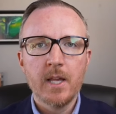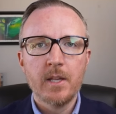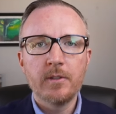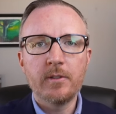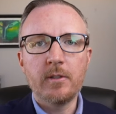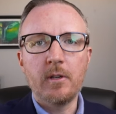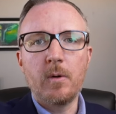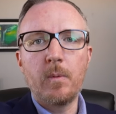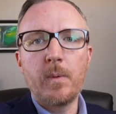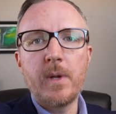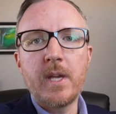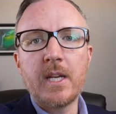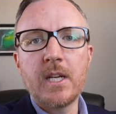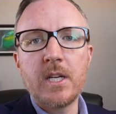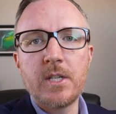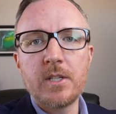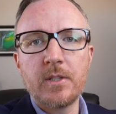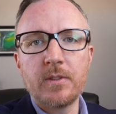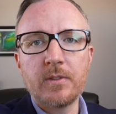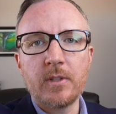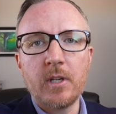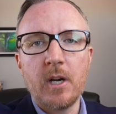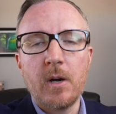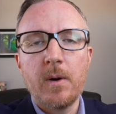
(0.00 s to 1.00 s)
So we can
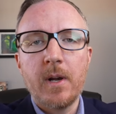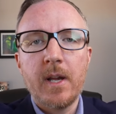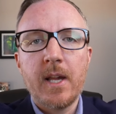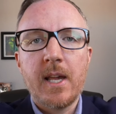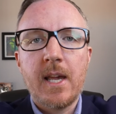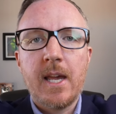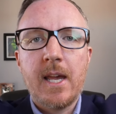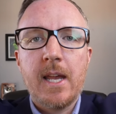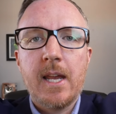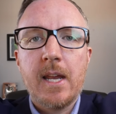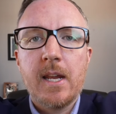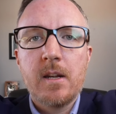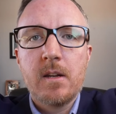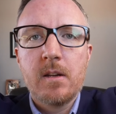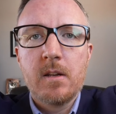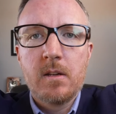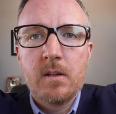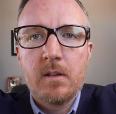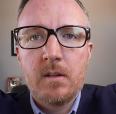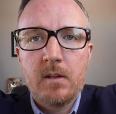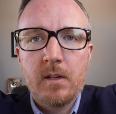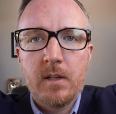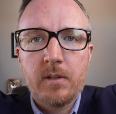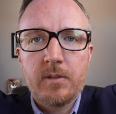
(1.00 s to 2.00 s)
just go ahead.
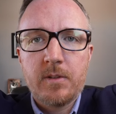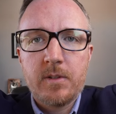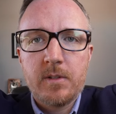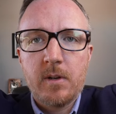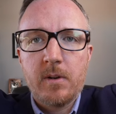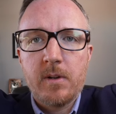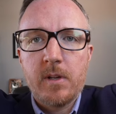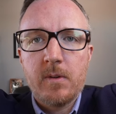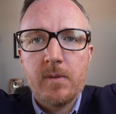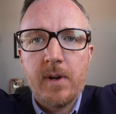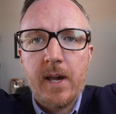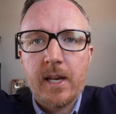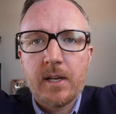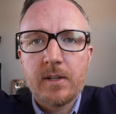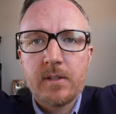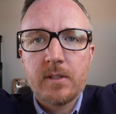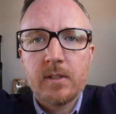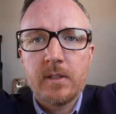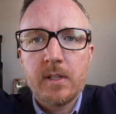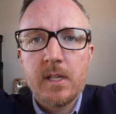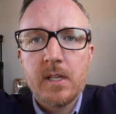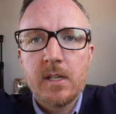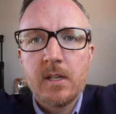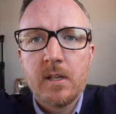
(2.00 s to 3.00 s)
I'll show you
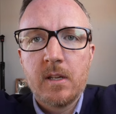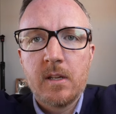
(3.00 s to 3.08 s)
actually.